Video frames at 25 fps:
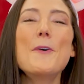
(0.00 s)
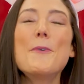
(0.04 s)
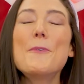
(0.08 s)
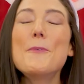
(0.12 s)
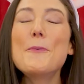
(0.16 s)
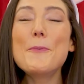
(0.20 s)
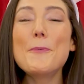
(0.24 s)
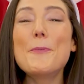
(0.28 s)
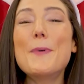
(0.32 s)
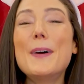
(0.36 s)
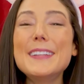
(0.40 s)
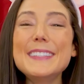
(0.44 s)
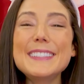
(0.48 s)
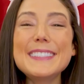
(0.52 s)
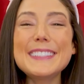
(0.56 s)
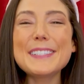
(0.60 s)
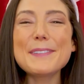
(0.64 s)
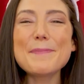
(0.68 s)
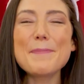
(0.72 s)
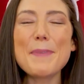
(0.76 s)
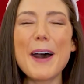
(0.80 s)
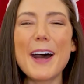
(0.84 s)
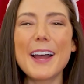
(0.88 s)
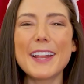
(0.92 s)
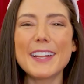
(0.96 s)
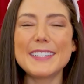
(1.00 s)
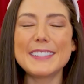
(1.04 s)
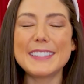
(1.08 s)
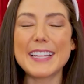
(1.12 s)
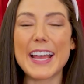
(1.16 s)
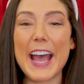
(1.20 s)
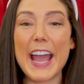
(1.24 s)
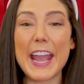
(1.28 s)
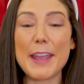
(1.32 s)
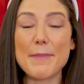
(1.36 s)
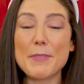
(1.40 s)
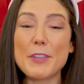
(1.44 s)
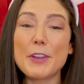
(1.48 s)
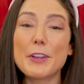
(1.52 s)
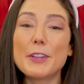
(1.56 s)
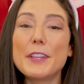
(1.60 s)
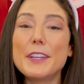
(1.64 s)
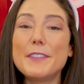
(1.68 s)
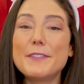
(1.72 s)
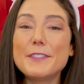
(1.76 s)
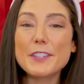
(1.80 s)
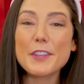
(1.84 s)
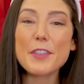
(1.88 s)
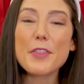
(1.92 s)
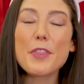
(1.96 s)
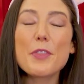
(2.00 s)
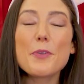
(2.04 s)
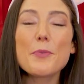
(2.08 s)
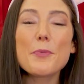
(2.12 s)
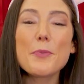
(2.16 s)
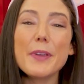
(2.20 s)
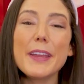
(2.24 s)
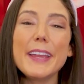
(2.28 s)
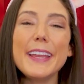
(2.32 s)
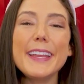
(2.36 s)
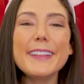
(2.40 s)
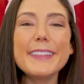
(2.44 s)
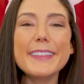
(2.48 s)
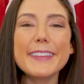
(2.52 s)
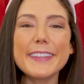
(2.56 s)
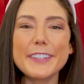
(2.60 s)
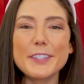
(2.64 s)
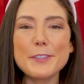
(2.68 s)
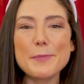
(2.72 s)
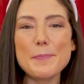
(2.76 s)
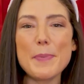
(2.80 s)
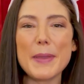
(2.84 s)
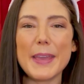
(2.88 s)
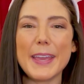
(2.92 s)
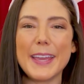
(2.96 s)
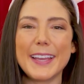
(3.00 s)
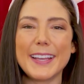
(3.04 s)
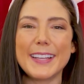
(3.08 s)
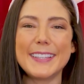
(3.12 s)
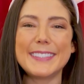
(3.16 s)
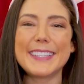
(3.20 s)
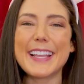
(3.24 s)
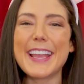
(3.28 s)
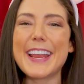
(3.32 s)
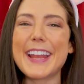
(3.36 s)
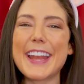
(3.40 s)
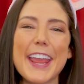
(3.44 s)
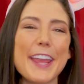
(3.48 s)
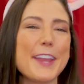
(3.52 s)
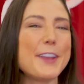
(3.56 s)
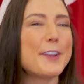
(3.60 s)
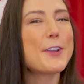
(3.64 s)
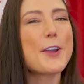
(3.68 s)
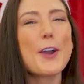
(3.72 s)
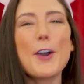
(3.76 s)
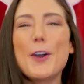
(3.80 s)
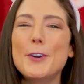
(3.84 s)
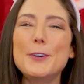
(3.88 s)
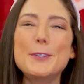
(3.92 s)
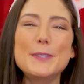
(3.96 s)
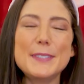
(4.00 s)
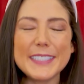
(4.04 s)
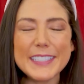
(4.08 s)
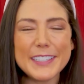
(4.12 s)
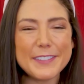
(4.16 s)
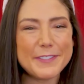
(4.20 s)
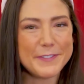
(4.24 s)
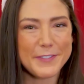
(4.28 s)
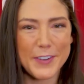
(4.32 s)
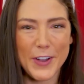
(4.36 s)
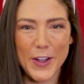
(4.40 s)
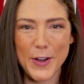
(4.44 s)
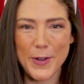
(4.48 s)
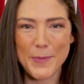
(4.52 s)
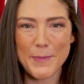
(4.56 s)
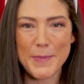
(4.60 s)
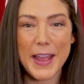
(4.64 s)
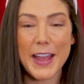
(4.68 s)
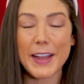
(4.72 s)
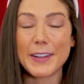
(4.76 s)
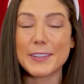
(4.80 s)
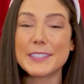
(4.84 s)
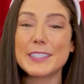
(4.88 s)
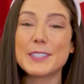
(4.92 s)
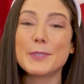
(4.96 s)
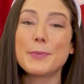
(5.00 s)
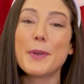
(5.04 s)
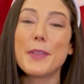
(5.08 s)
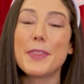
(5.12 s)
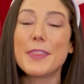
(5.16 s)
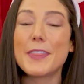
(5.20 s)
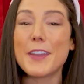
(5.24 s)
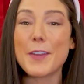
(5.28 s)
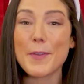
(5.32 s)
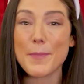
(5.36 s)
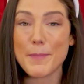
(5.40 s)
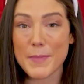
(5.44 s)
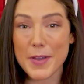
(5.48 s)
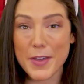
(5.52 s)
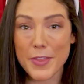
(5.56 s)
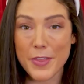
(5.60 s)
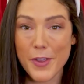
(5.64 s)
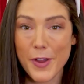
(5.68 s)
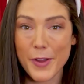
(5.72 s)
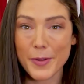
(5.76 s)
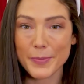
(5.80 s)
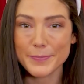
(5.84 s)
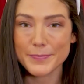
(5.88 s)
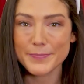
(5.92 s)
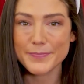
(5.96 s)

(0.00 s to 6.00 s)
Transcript: Once upon a time, there lived 3 little pigs in a cozy farmhouse with their mother.